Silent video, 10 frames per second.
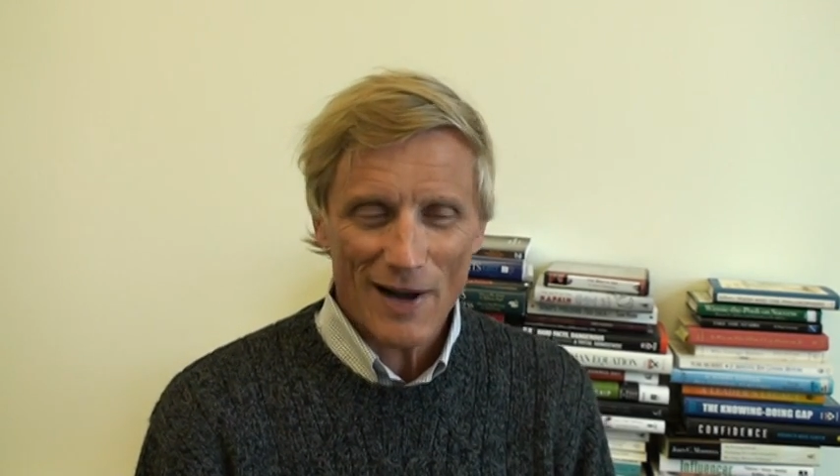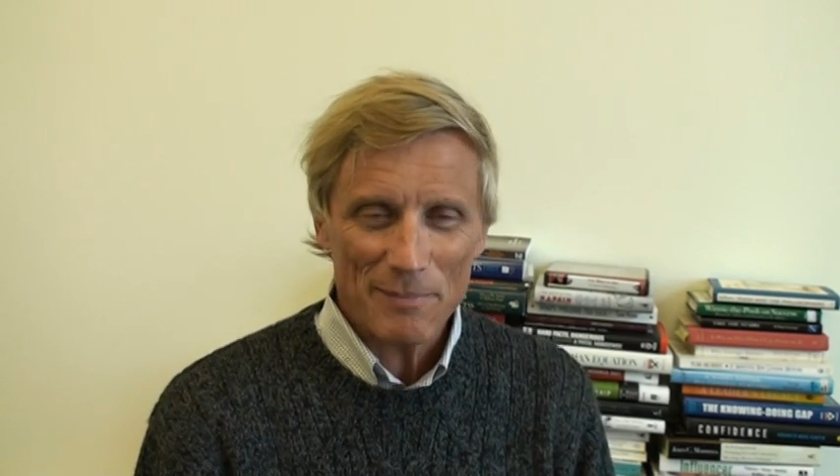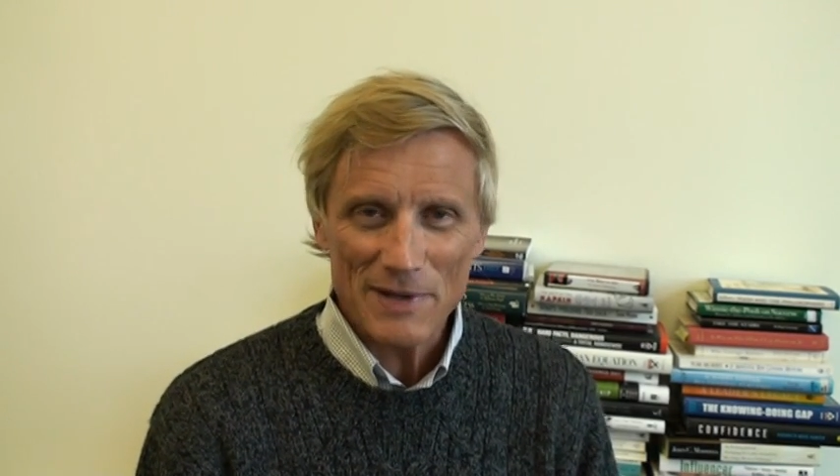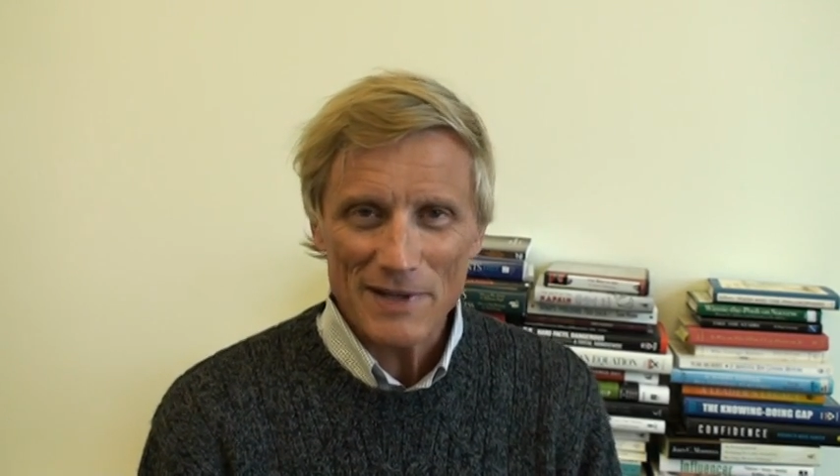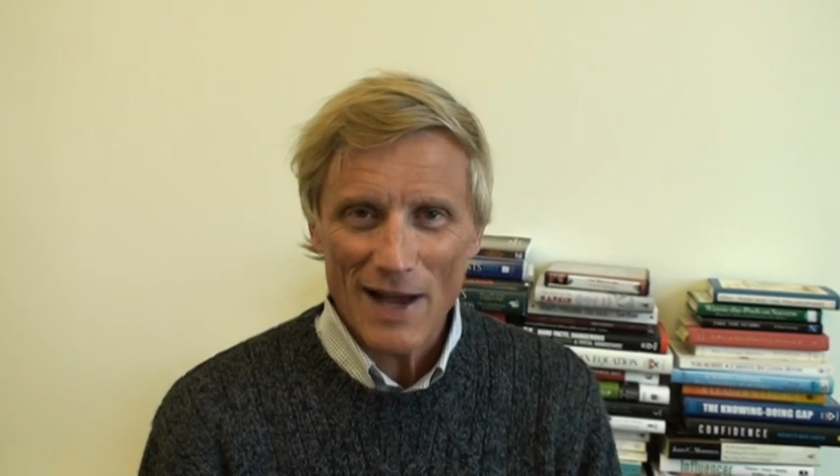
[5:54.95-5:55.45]

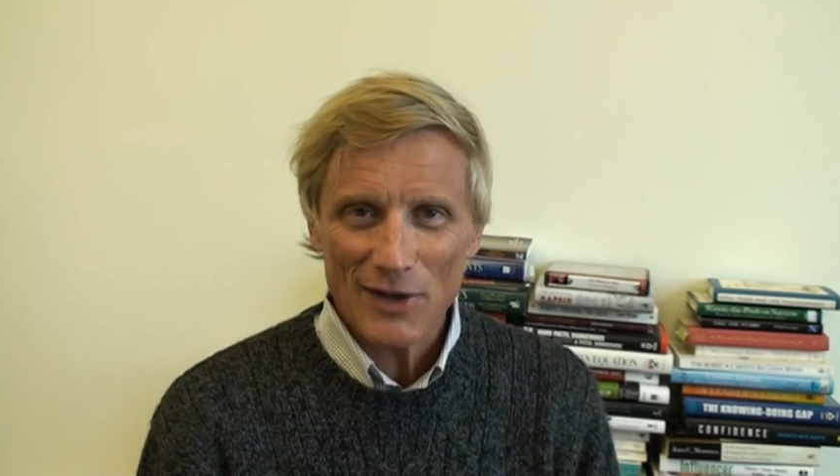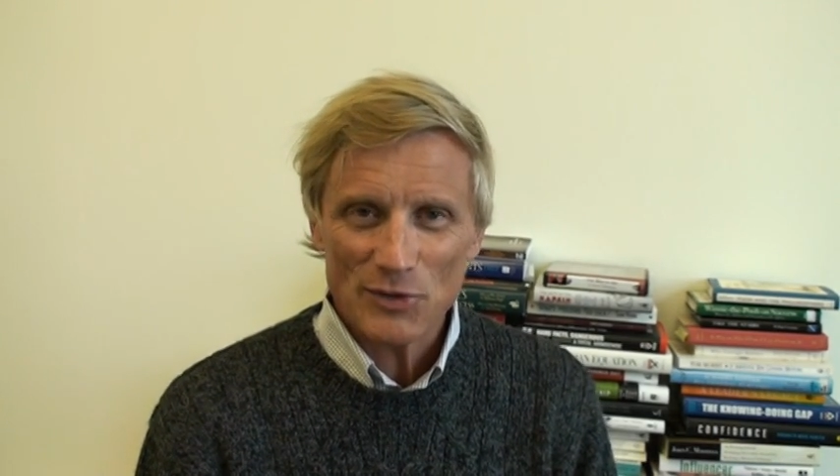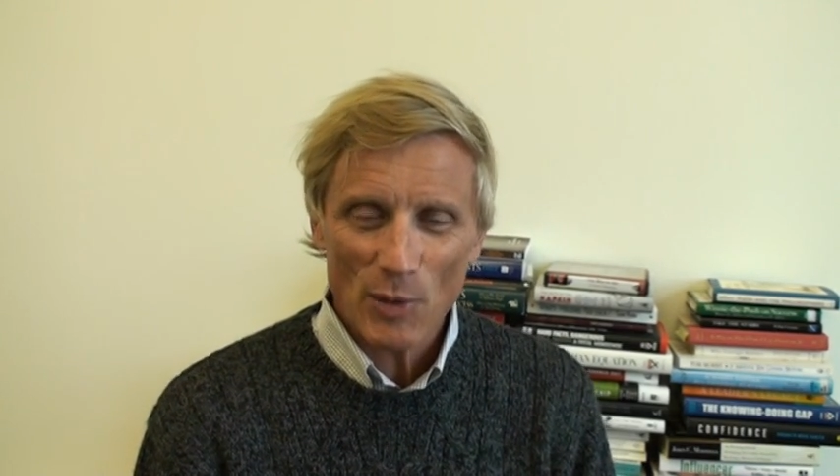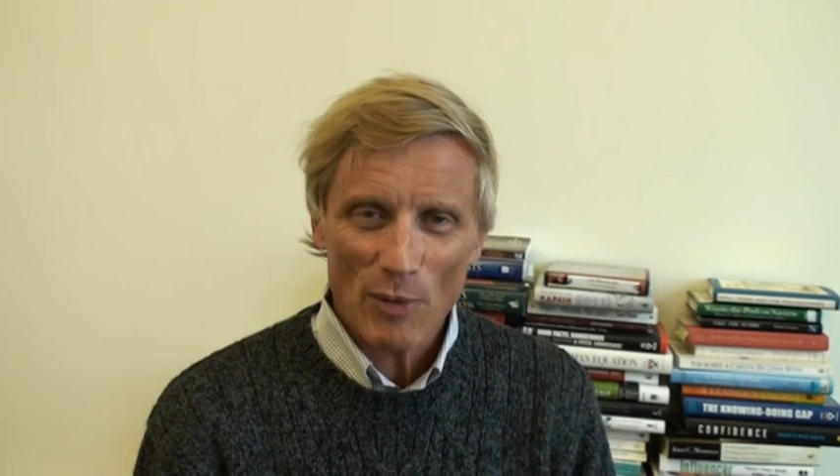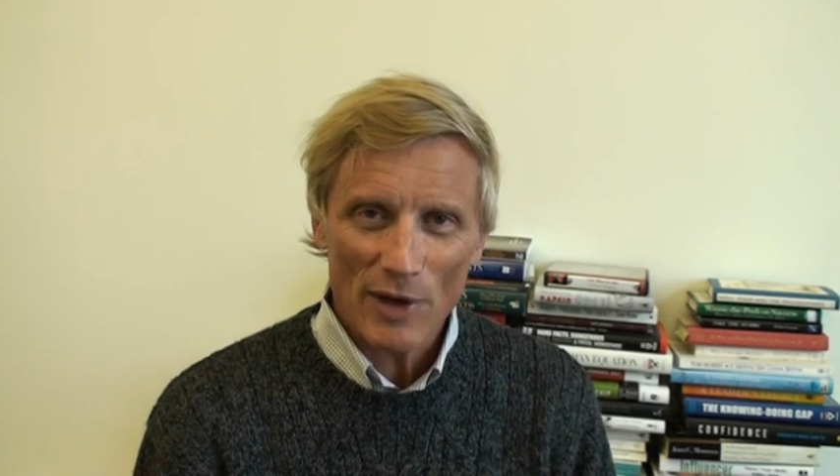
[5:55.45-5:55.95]
up and downs
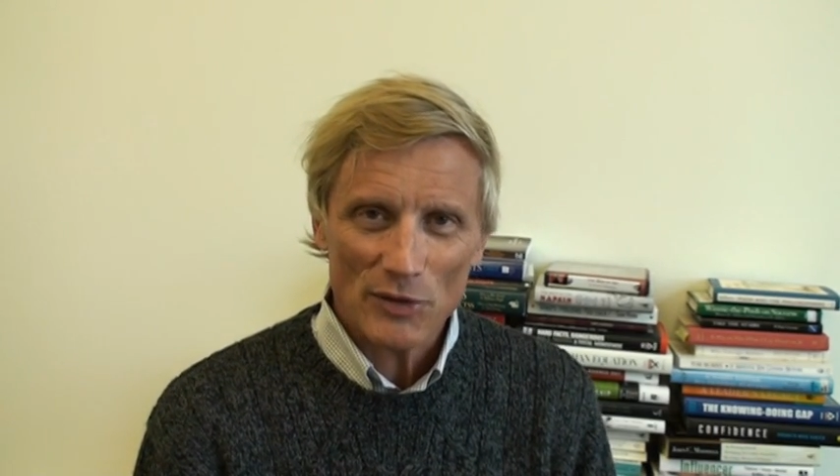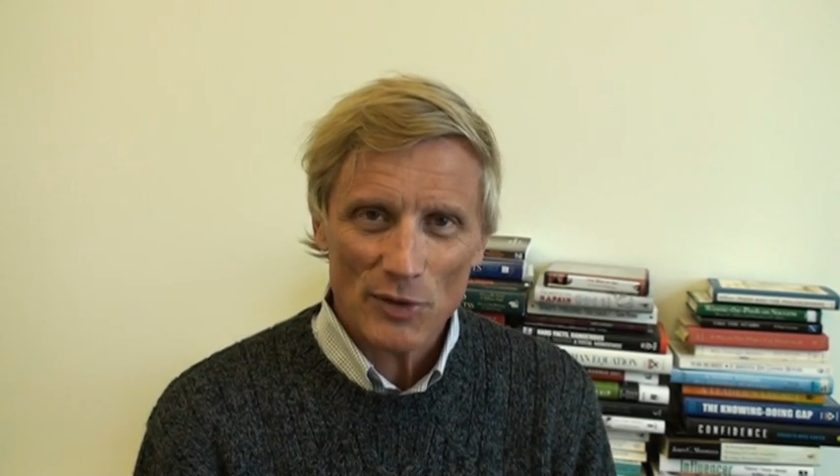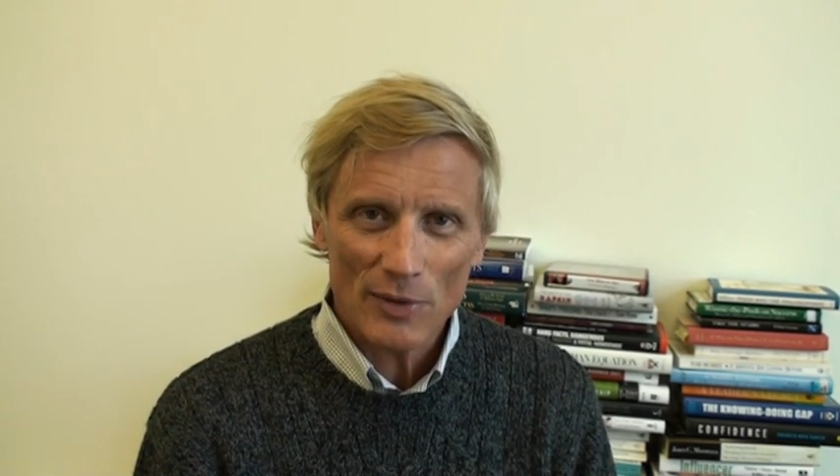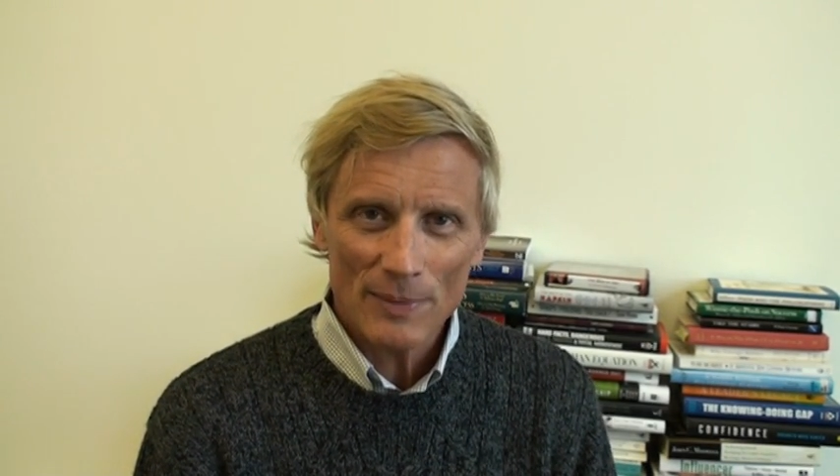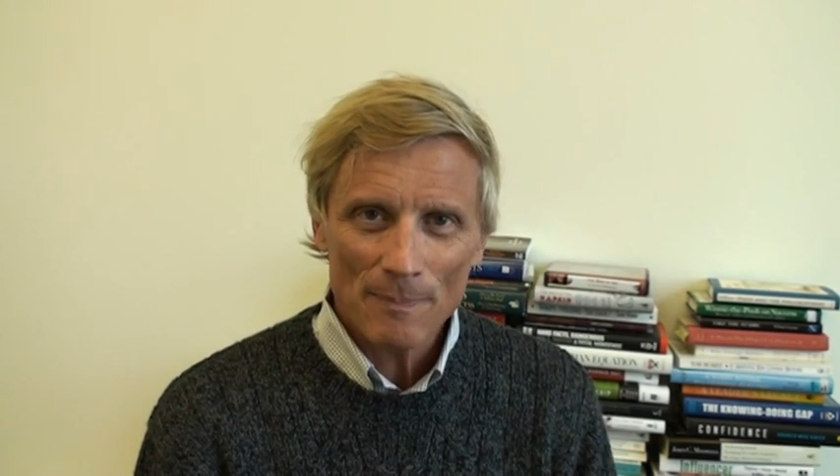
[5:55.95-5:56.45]
we went
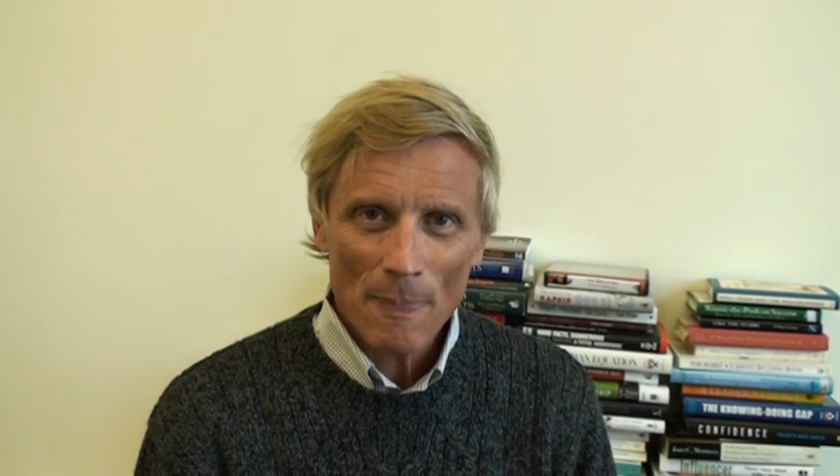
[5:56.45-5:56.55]
through.